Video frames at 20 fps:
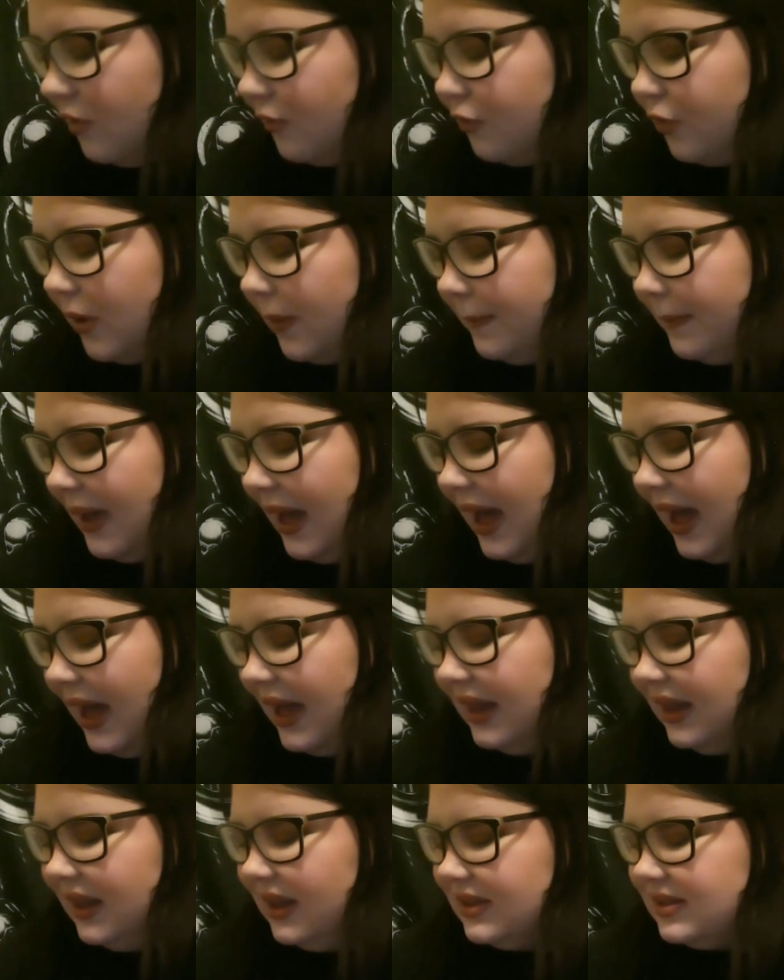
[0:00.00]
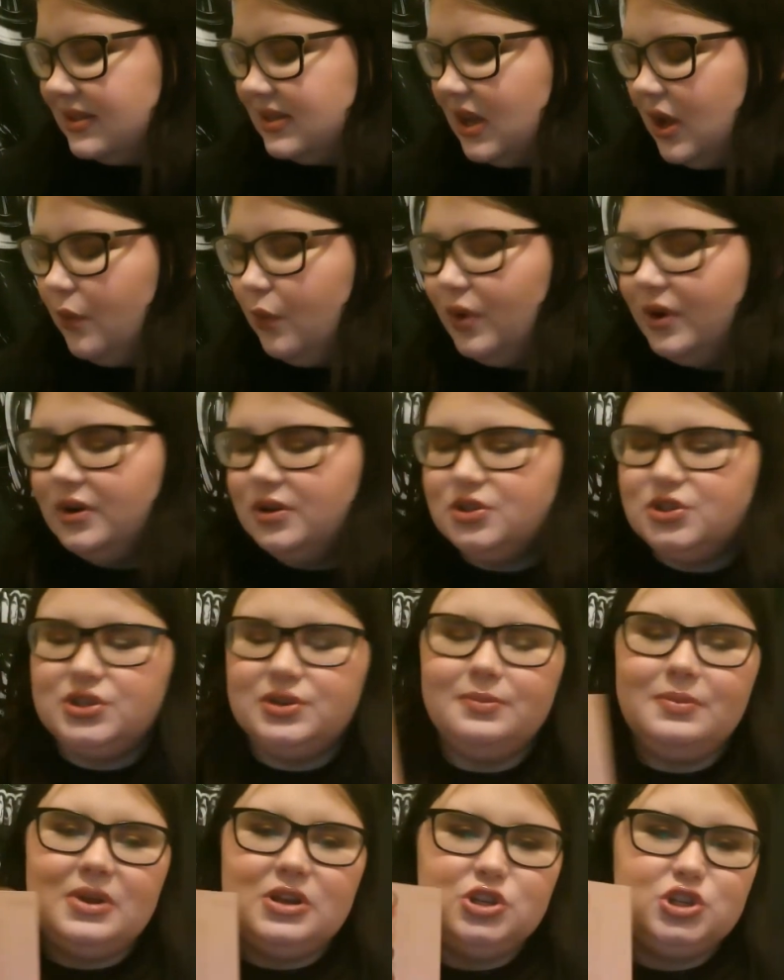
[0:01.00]
For palettes, I wanted
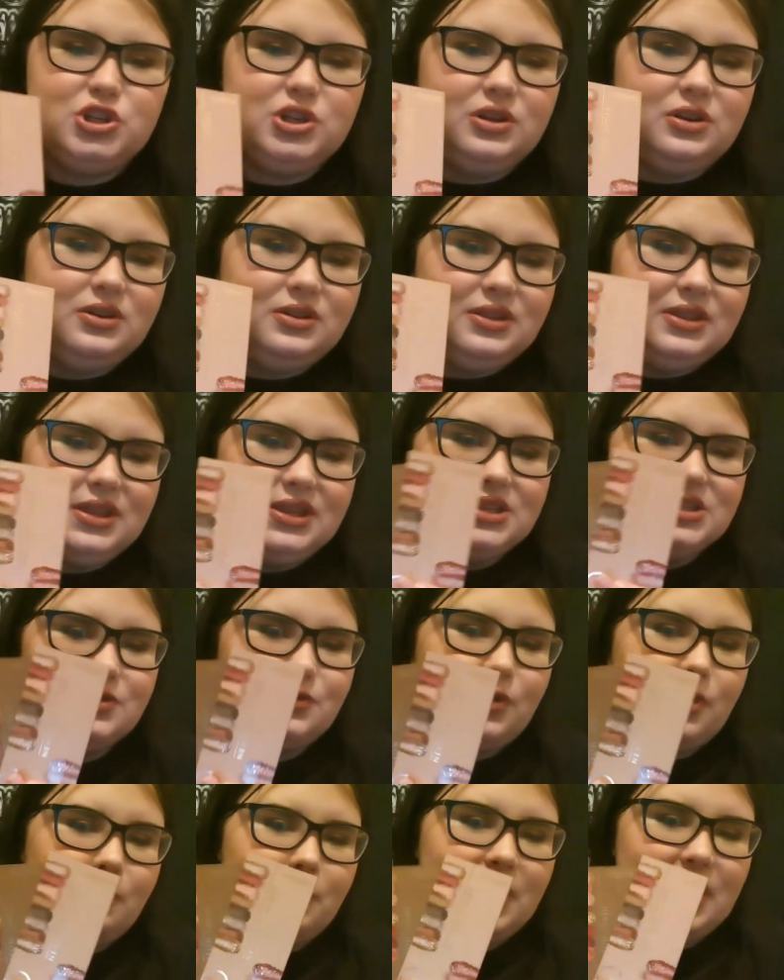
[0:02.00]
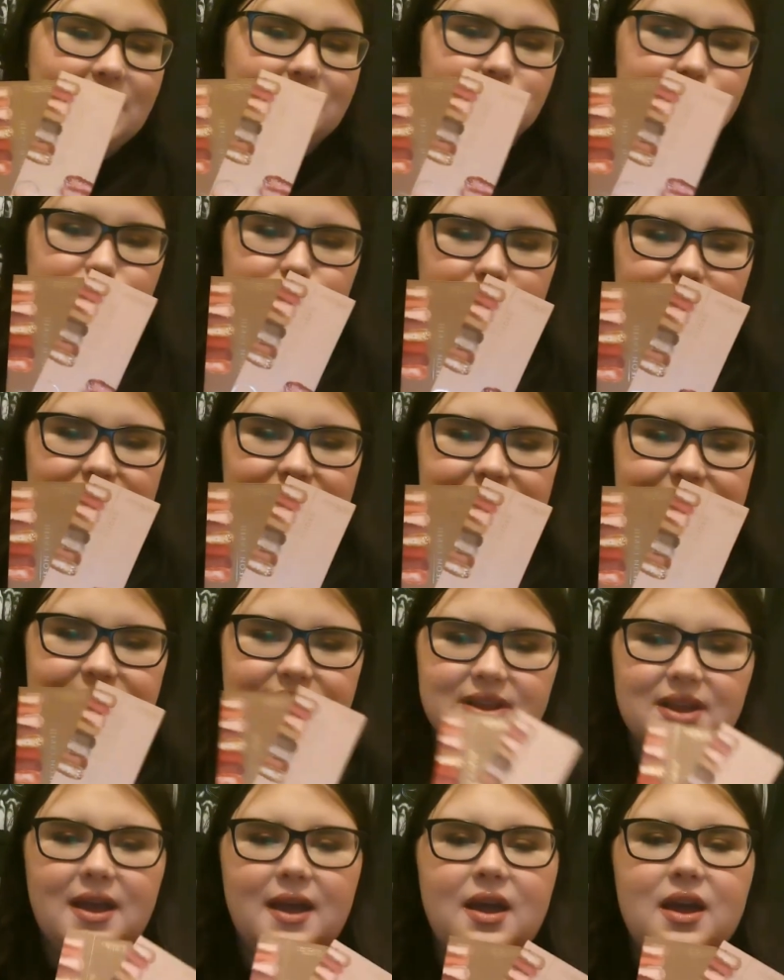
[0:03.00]
to mention these from Catrice.
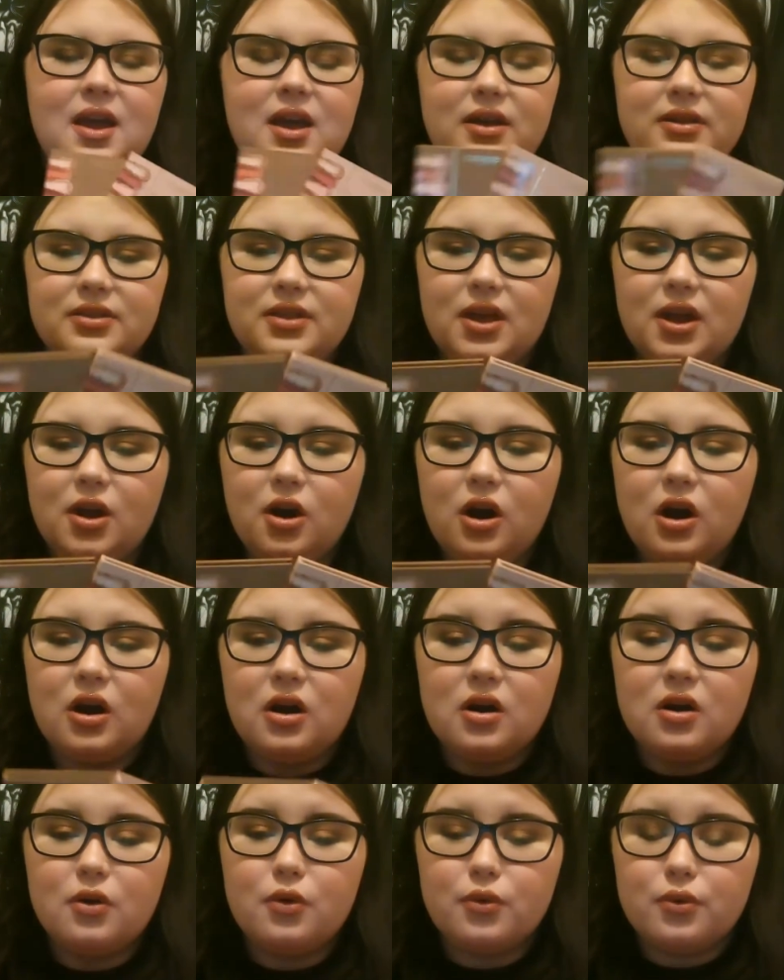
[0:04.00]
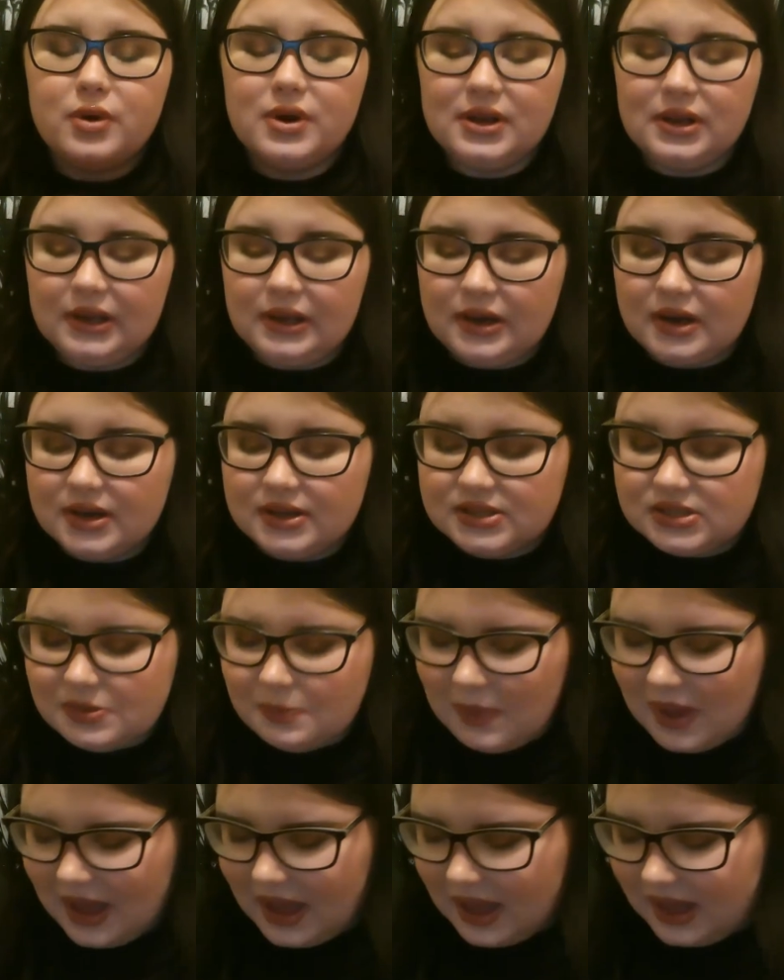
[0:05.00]
They are really nice
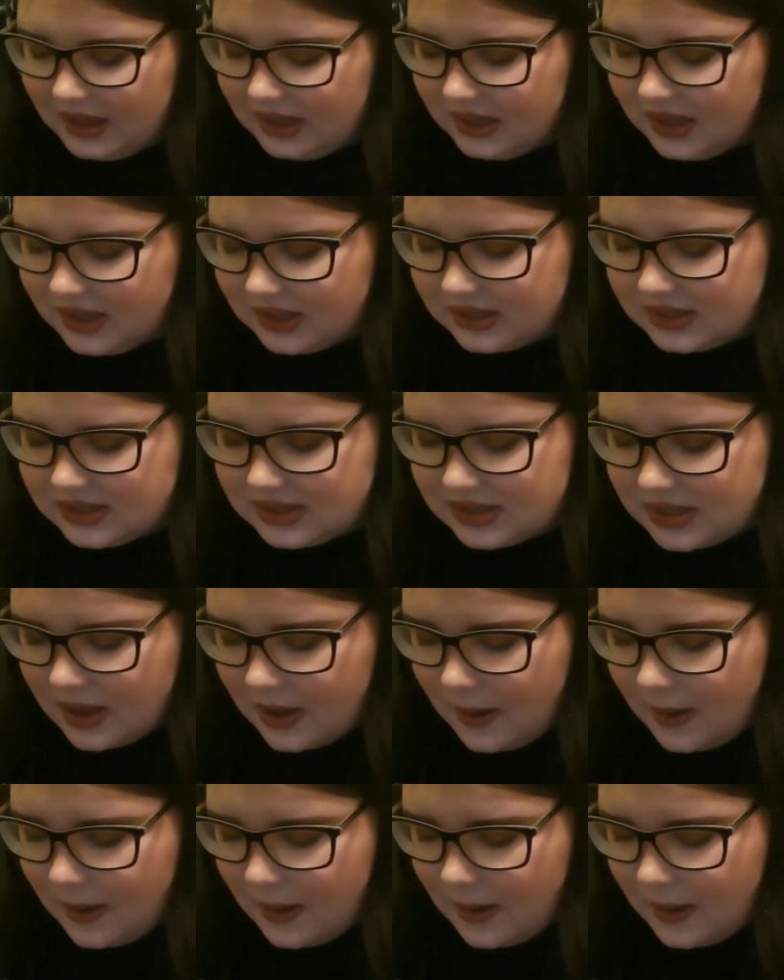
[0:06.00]
palettes.